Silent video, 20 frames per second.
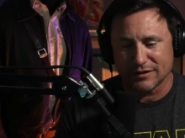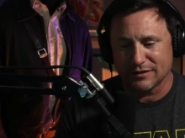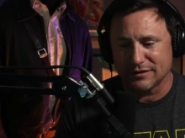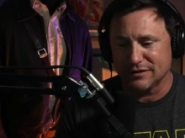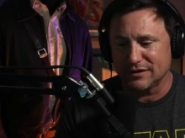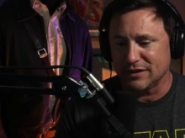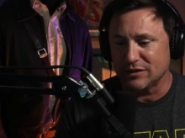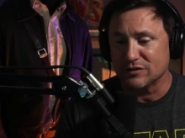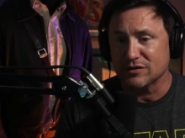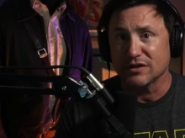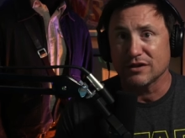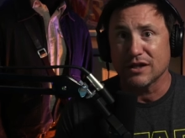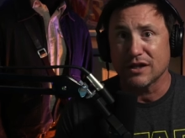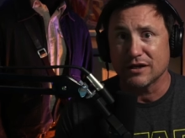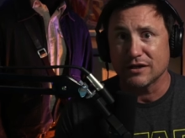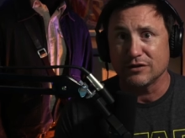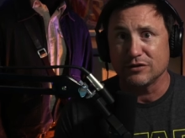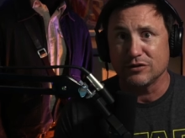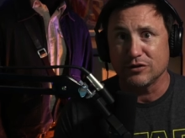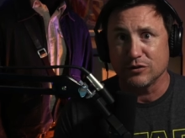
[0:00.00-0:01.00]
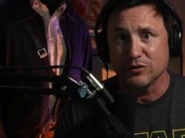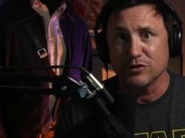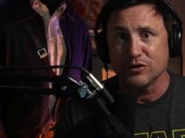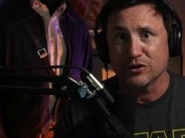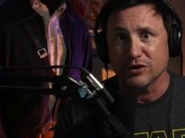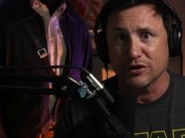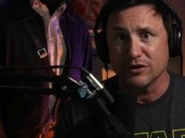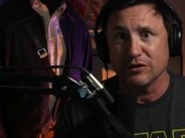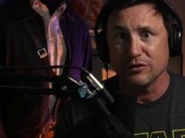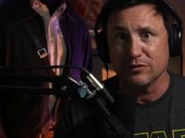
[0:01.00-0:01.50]
there's a lot of douche
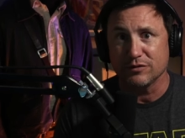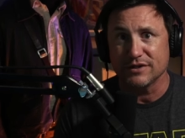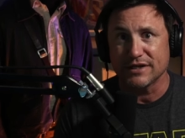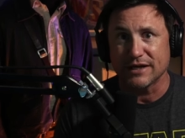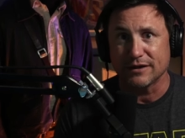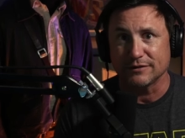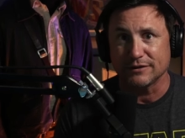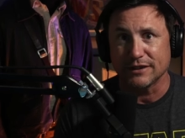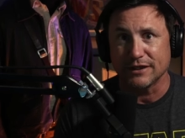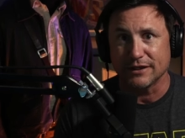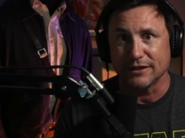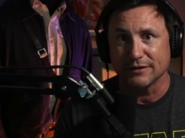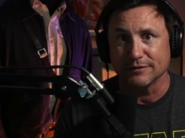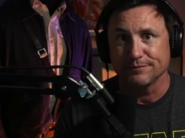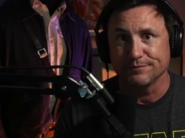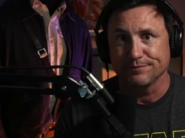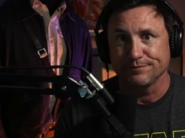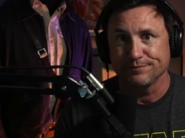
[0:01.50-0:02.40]
canoes out there.